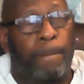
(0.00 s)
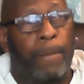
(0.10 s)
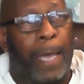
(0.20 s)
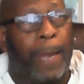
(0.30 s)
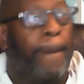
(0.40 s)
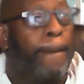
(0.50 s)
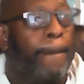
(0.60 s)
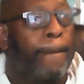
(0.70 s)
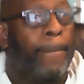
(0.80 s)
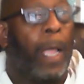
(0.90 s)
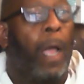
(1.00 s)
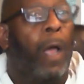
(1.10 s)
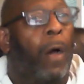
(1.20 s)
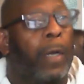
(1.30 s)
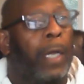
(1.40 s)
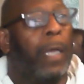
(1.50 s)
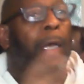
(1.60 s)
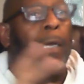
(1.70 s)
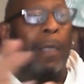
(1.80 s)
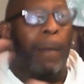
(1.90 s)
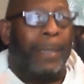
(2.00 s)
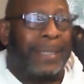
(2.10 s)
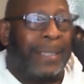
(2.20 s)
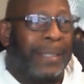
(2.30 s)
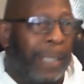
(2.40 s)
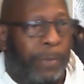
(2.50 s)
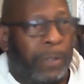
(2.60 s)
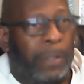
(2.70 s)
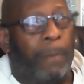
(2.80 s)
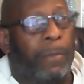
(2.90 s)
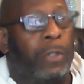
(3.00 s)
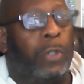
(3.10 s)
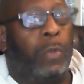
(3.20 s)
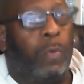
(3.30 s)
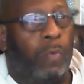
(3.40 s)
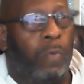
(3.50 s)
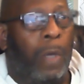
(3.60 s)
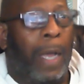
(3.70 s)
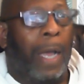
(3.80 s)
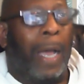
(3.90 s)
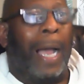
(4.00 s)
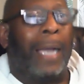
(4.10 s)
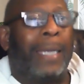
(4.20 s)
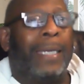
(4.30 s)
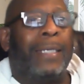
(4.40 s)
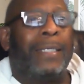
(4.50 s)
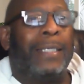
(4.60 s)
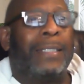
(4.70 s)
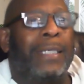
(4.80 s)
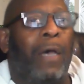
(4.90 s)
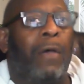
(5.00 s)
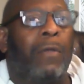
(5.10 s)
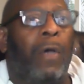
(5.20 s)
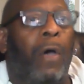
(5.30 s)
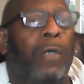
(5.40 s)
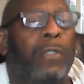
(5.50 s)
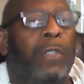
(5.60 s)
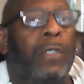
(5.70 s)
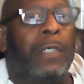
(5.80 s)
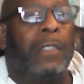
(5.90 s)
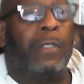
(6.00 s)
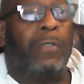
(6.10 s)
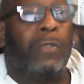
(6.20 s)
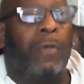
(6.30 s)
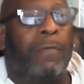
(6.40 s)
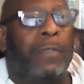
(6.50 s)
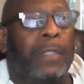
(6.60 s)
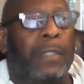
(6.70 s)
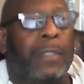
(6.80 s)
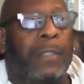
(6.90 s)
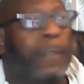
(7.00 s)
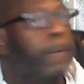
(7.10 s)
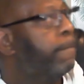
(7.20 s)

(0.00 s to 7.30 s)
Got it? Okay, now misconception number two I get a discount on goods and services.